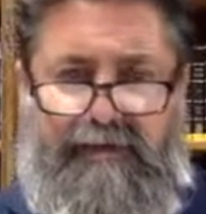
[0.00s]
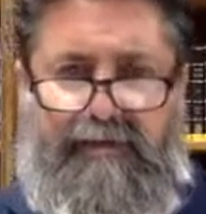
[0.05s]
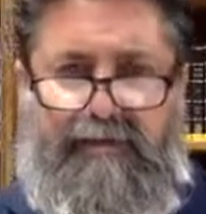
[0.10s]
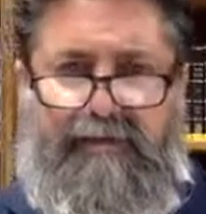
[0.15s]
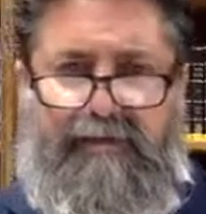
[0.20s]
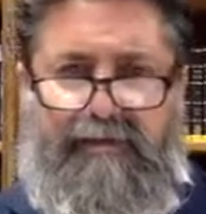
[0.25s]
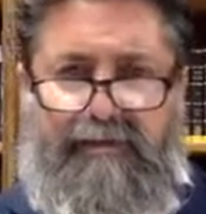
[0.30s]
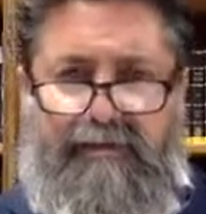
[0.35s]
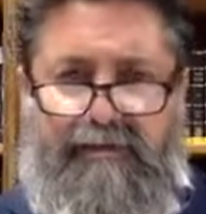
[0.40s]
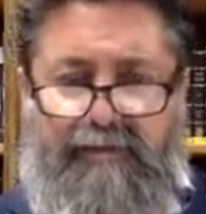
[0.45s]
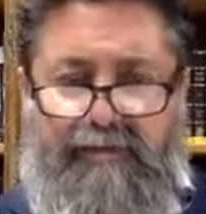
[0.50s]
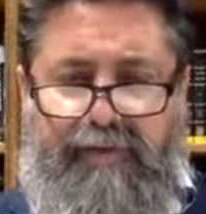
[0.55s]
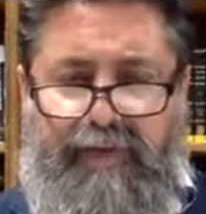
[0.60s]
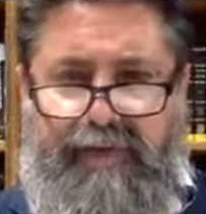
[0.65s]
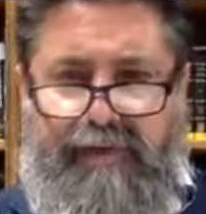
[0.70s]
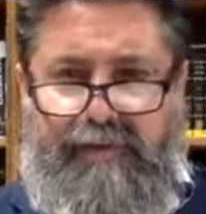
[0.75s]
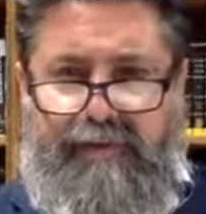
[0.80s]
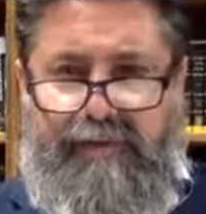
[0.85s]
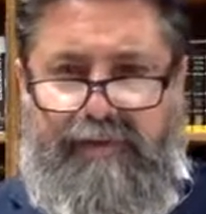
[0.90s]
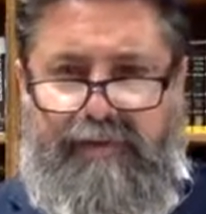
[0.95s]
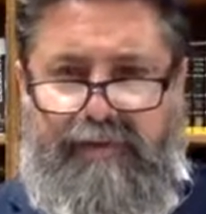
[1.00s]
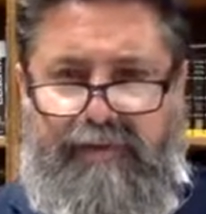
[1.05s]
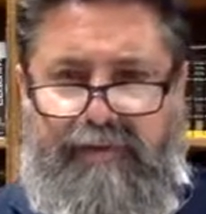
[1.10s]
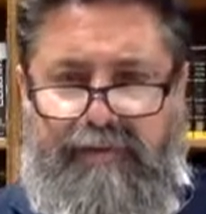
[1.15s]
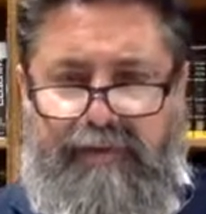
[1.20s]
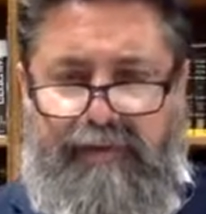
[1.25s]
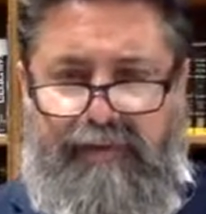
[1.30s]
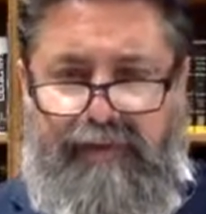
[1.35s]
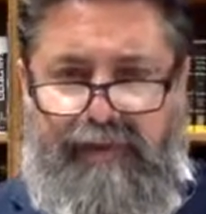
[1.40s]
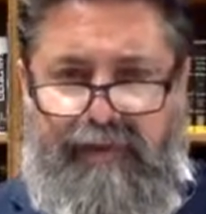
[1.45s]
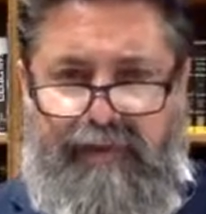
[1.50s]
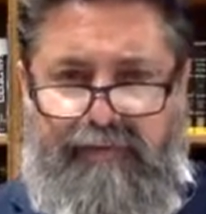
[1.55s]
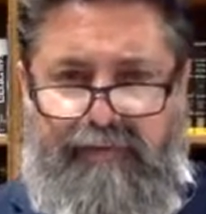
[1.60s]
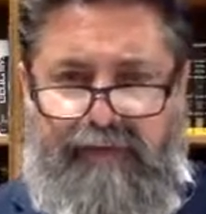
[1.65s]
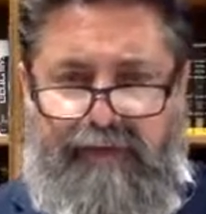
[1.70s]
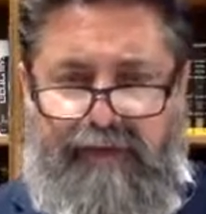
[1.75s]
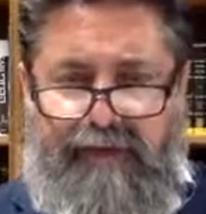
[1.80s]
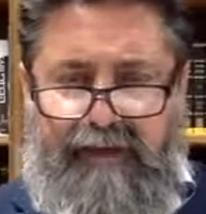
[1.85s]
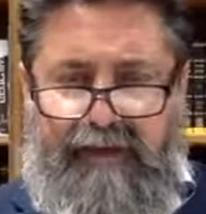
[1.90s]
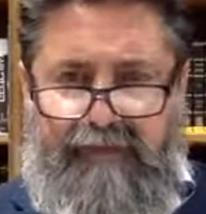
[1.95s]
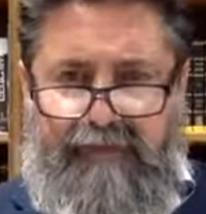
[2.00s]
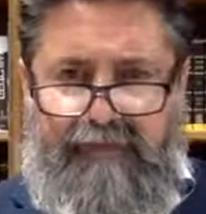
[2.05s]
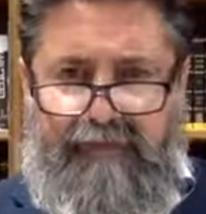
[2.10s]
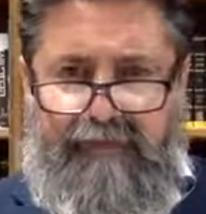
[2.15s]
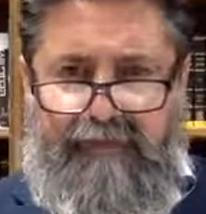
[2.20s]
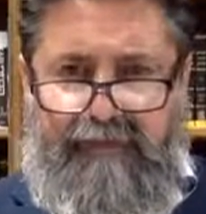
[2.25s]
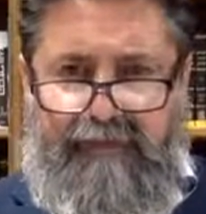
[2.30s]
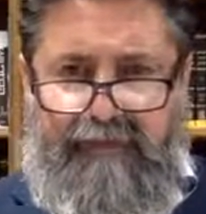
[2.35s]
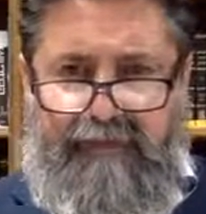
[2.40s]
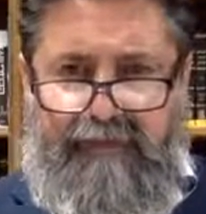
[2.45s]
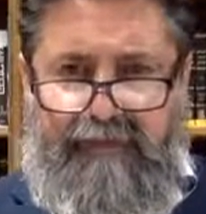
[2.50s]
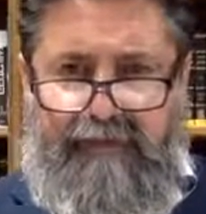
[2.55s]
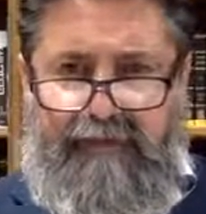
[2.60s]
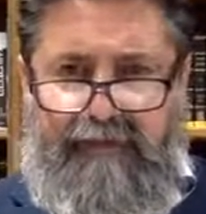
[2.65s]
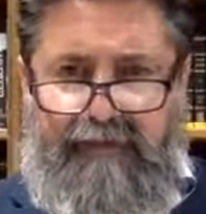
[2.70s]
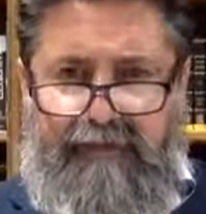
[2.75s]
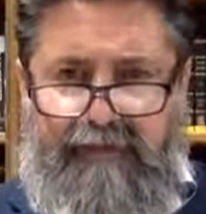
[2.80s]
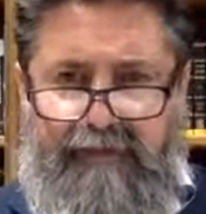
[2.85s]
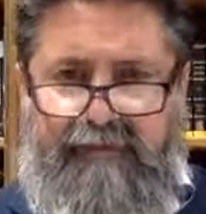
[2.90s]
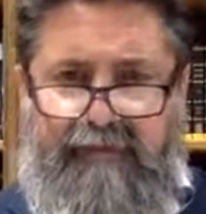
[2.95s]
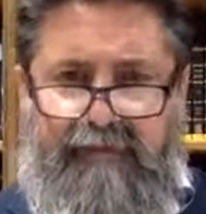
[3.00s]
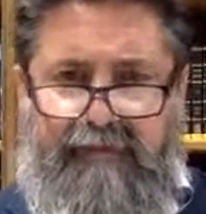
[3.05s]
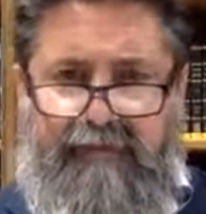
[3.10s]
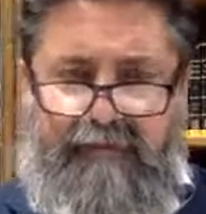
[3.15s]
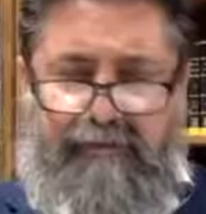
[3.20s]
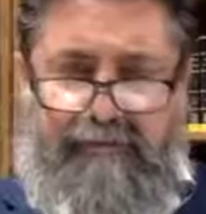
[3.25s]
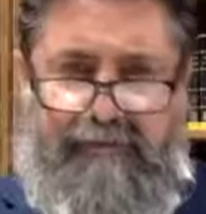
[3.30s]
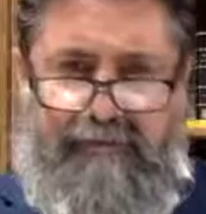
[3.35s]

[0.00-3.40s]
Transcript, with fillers: you know, process called the IVF, the in vitro.